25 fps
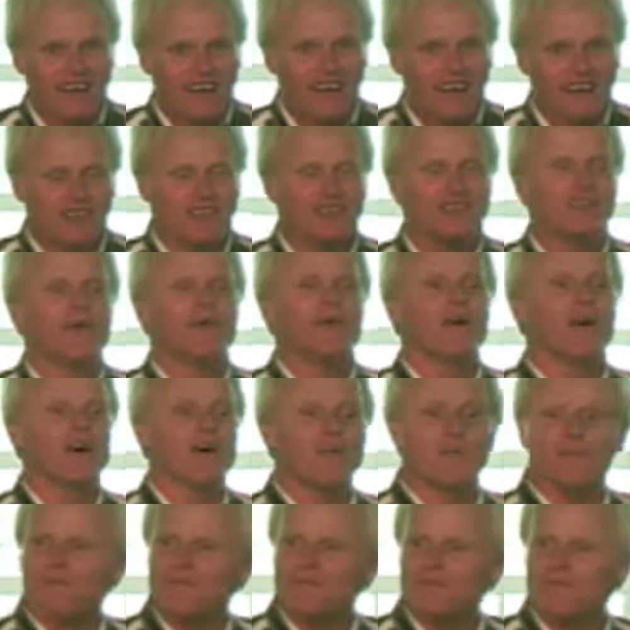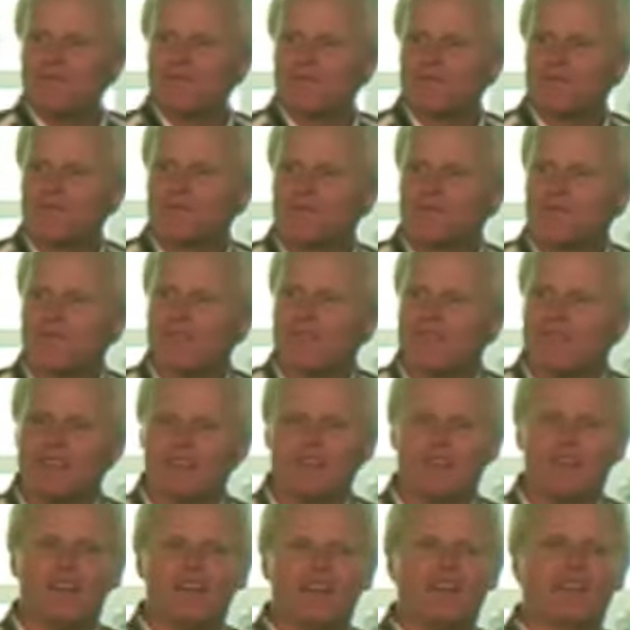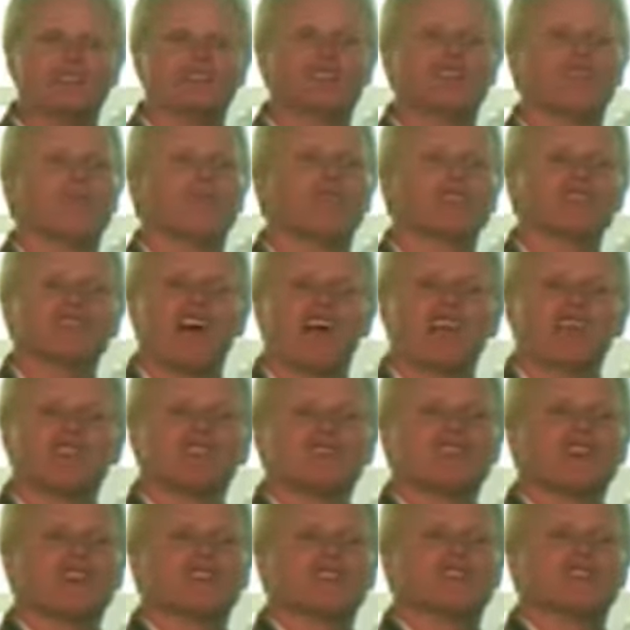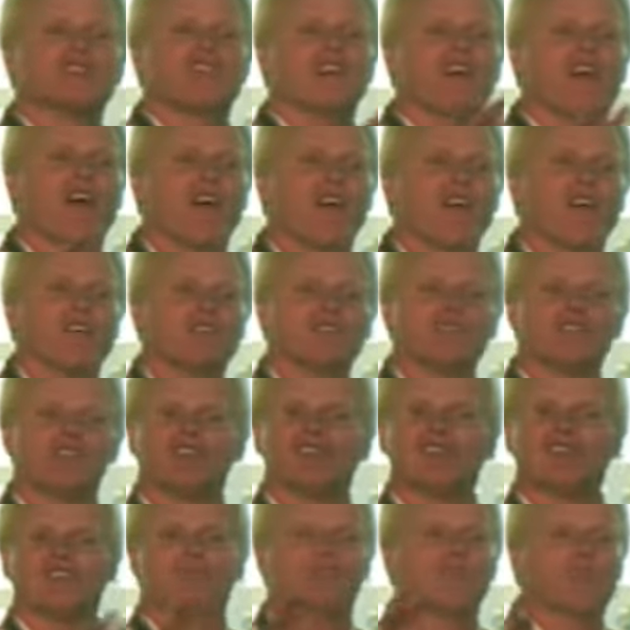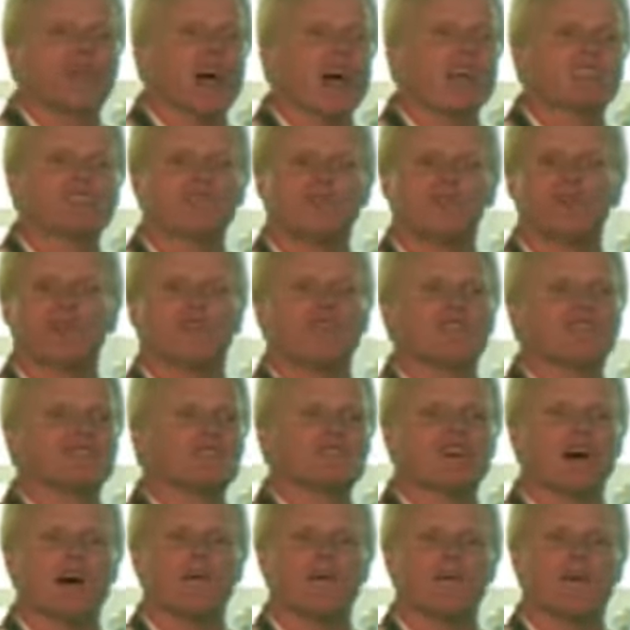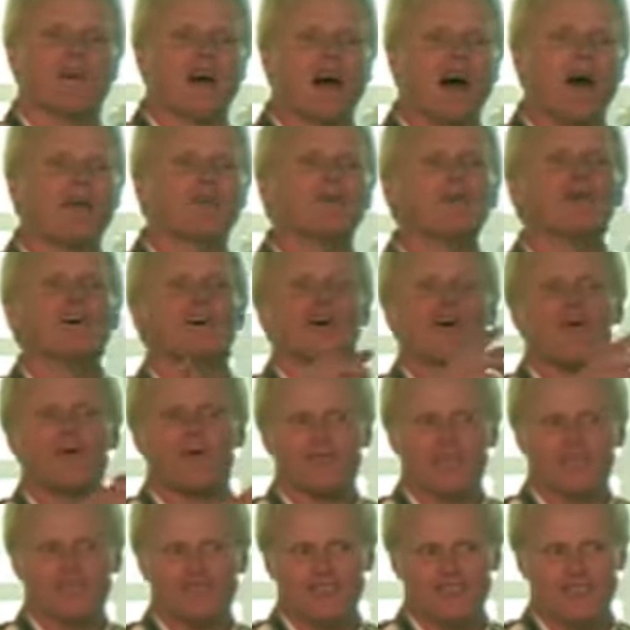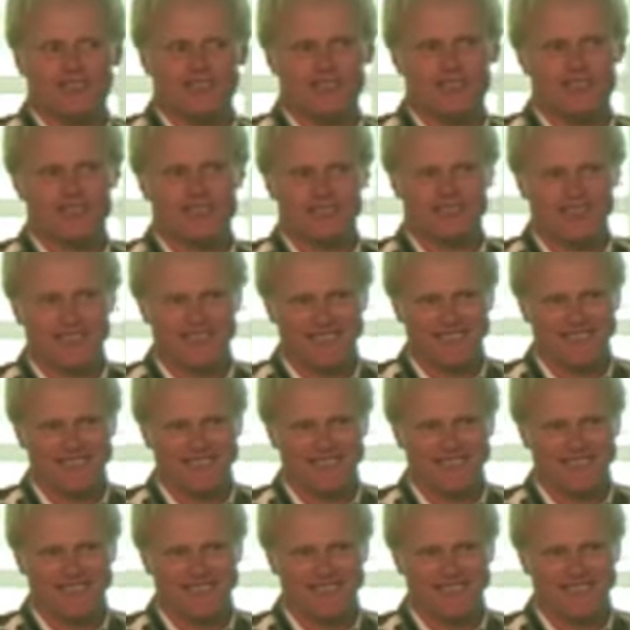You know what? There's so much accusation of heresy and blasphemy on this topic. I'm going to go with Jesus.